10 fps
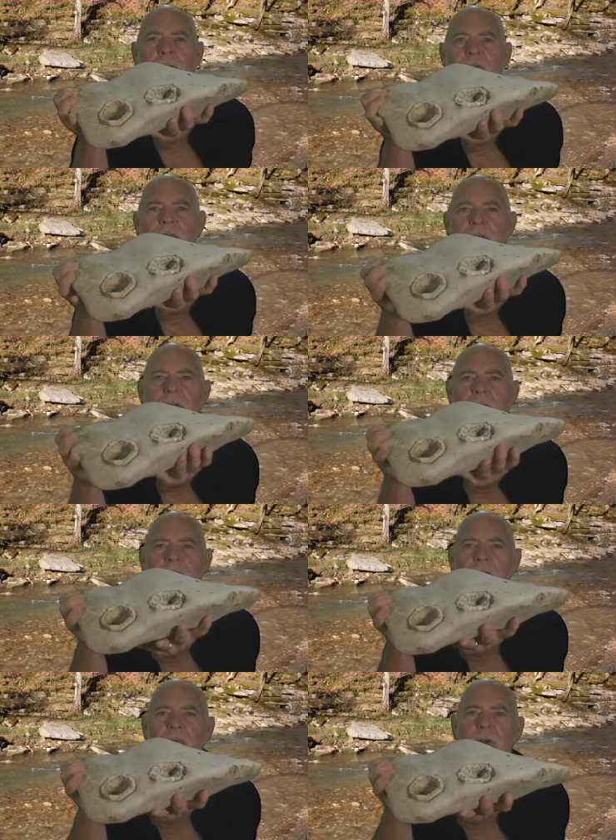you can see good
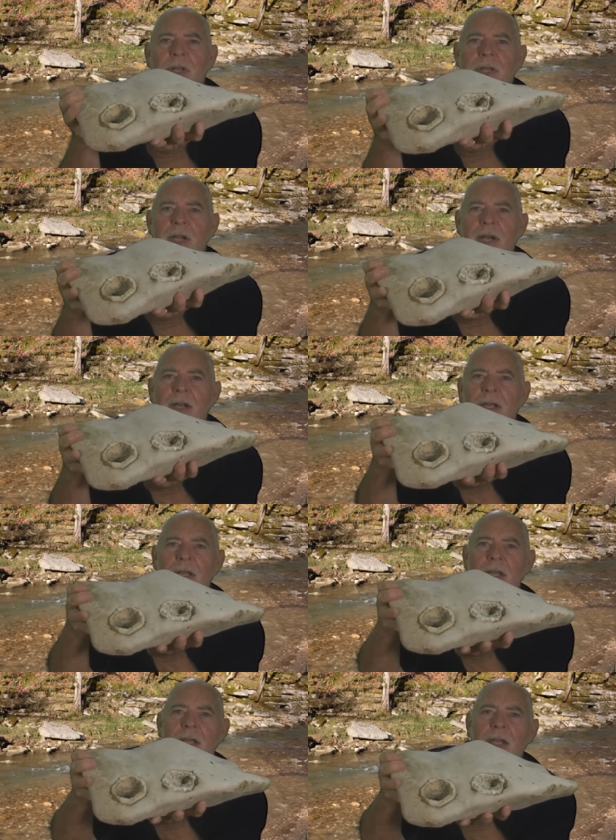enough right there
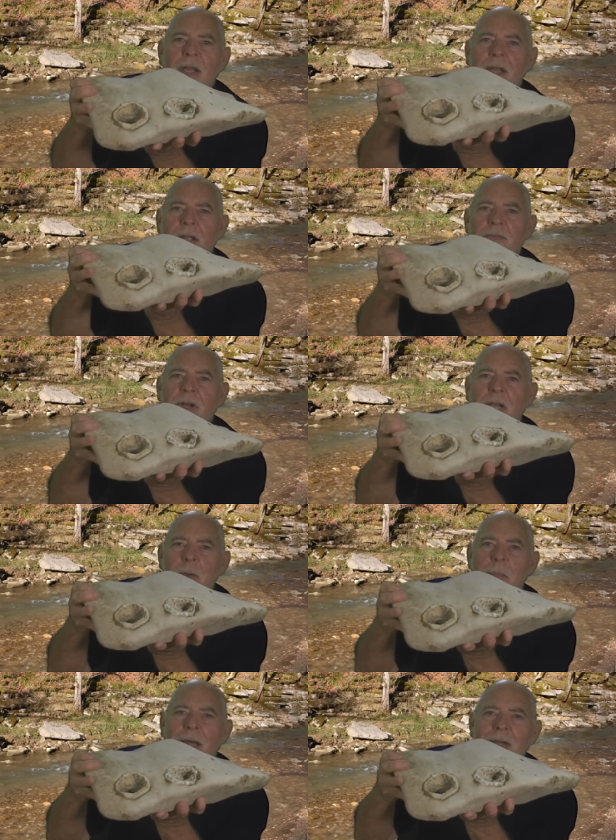if I
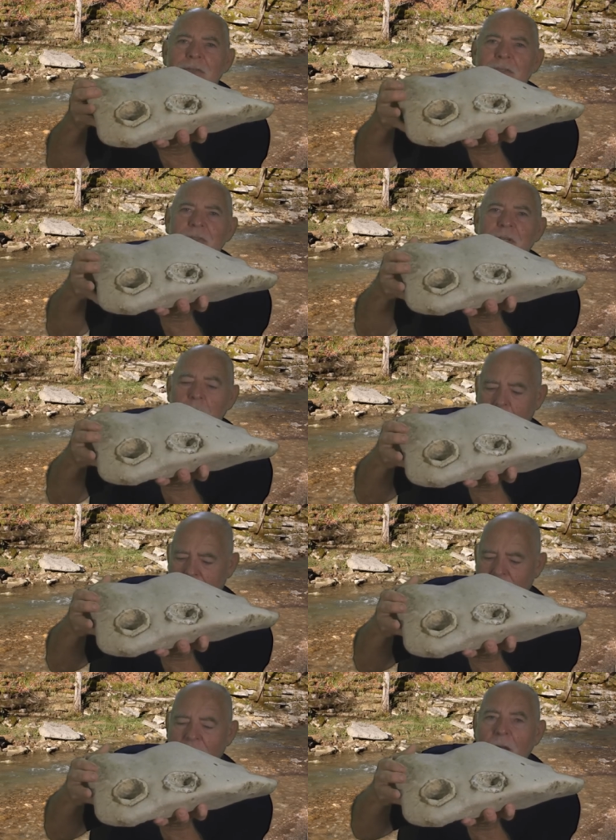can balance this thing
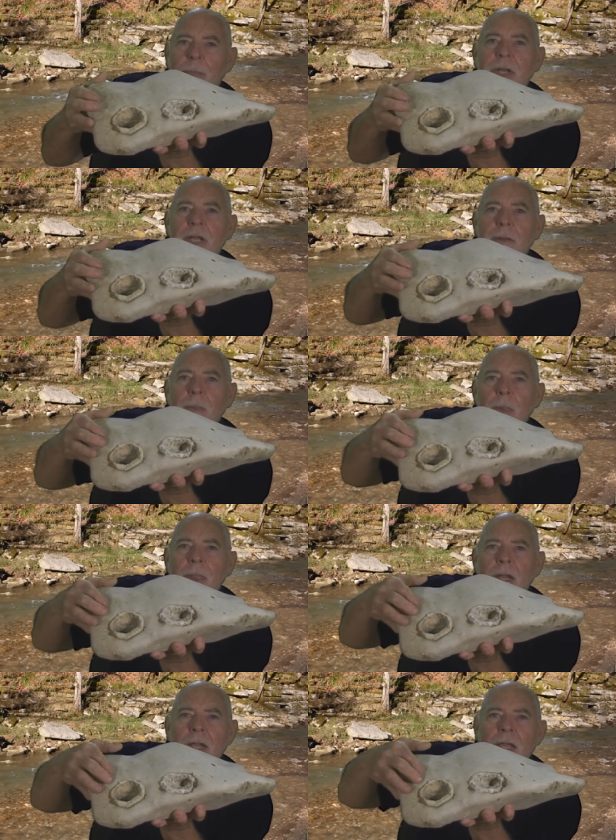without dropping it.
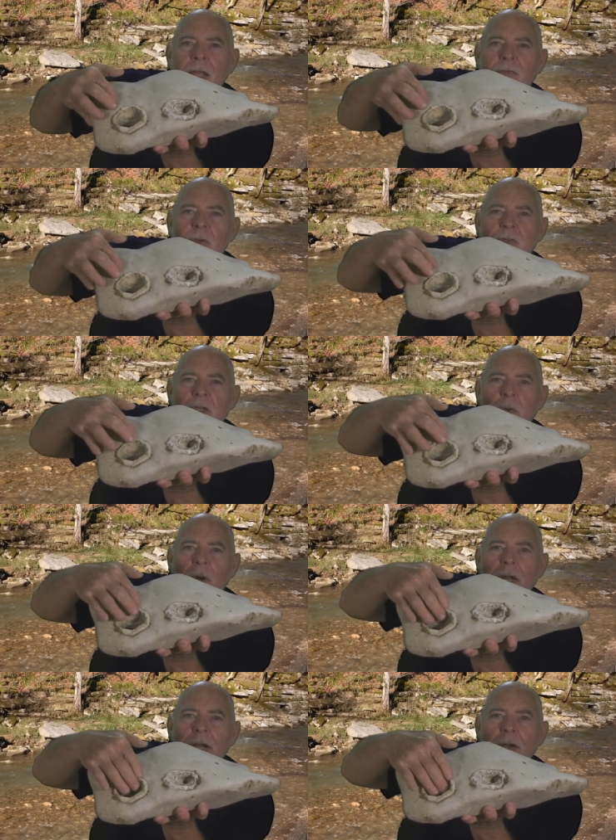If you'll see
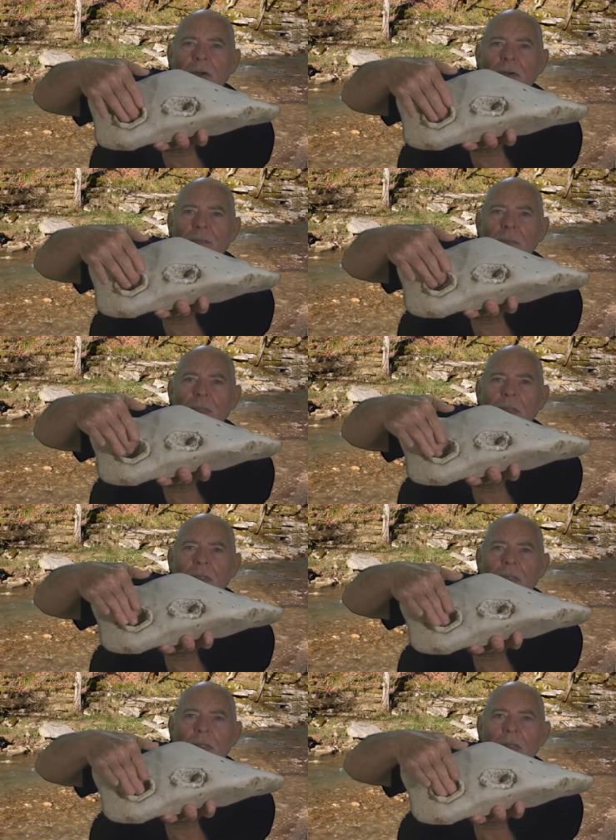right here,
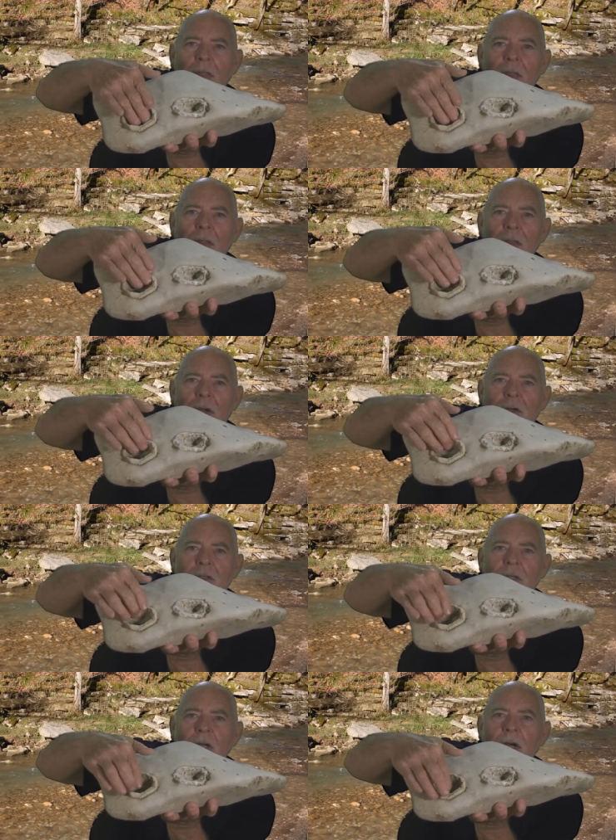
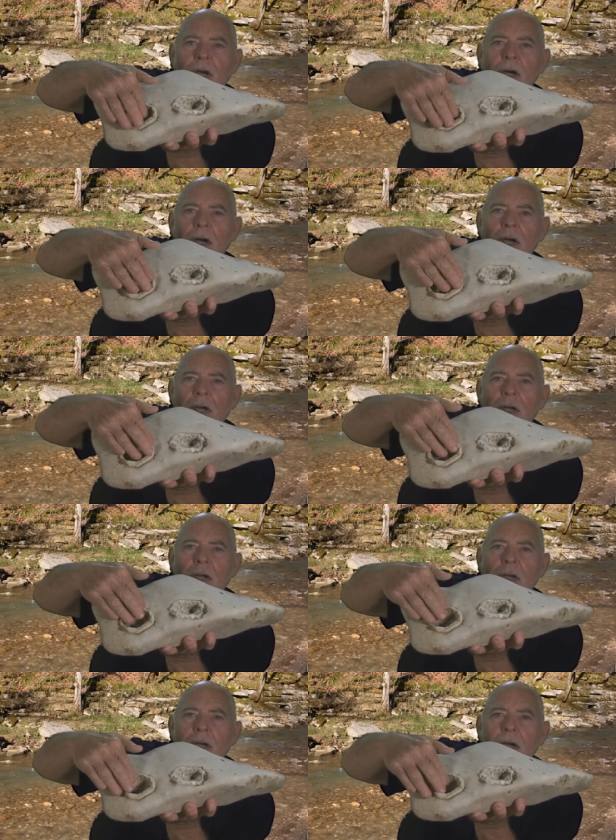there's uh,
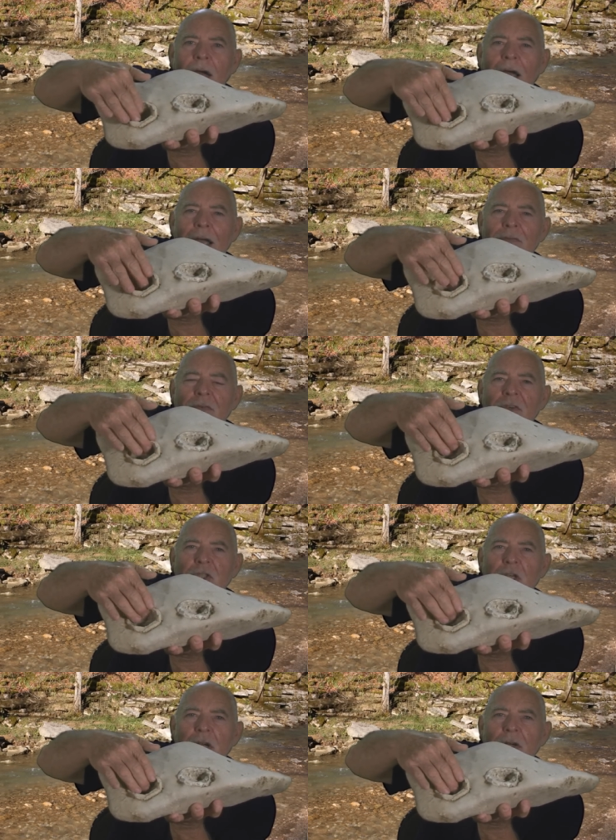half of a
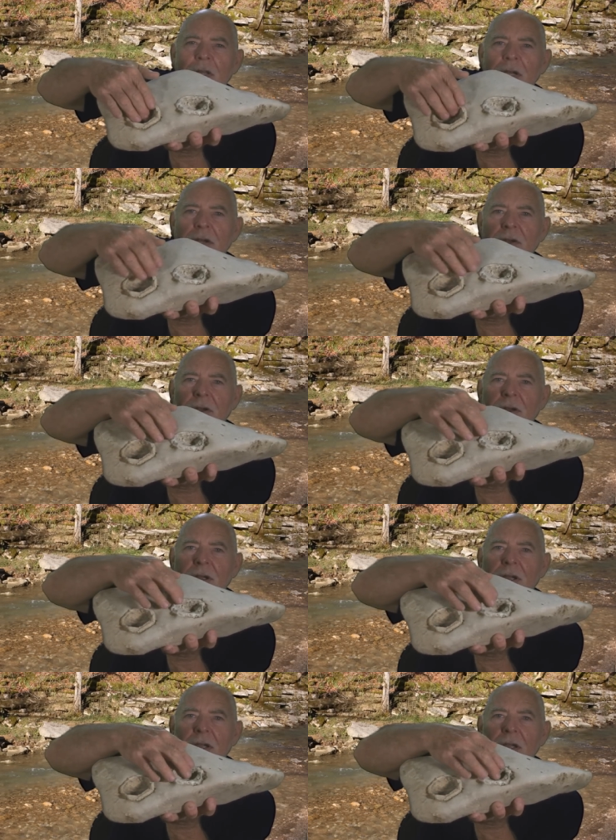shell here
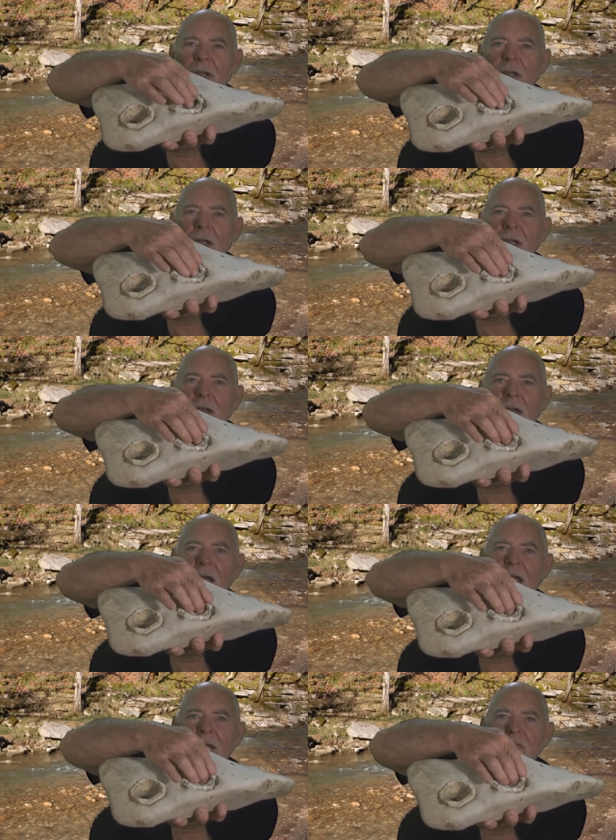and a
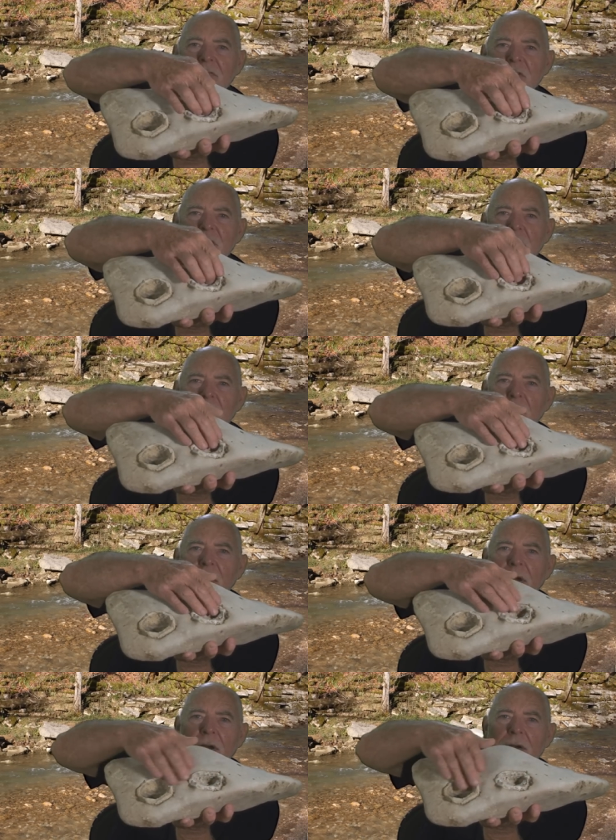half of a shell
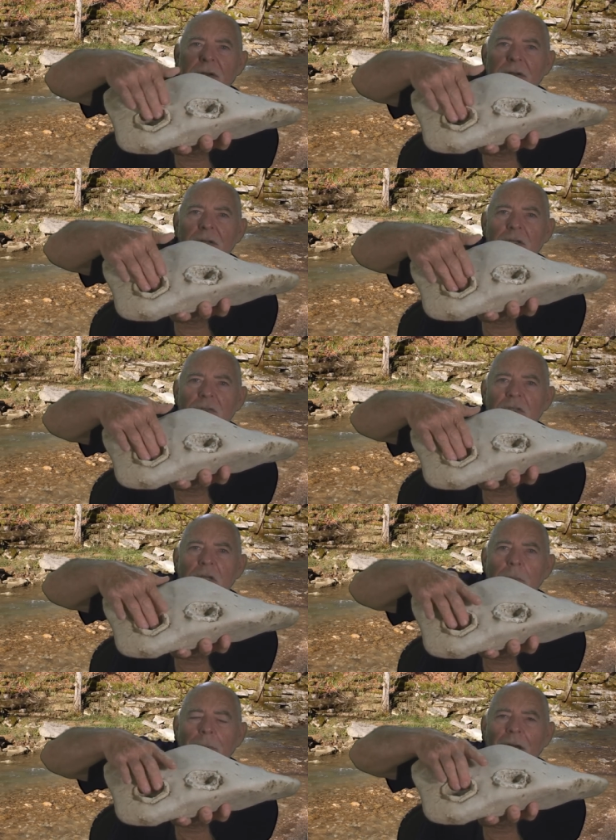there. And you
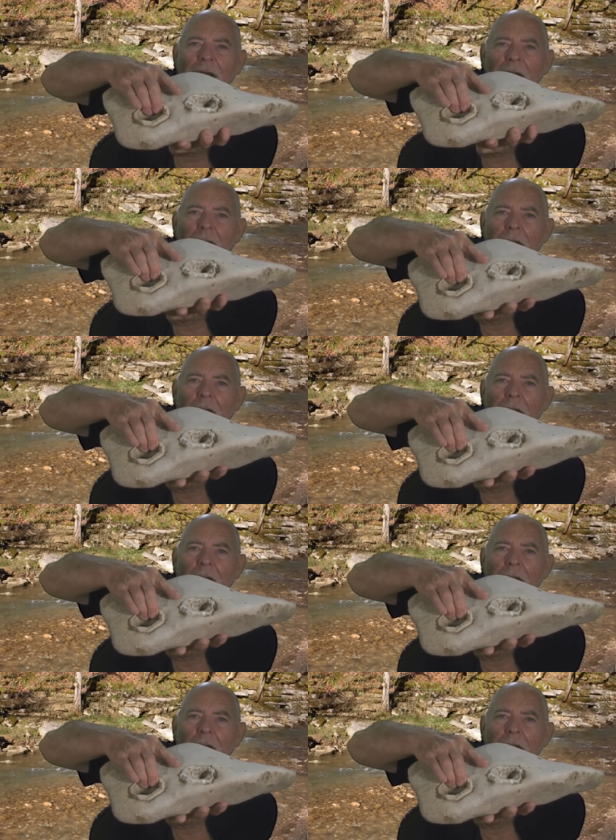see by my,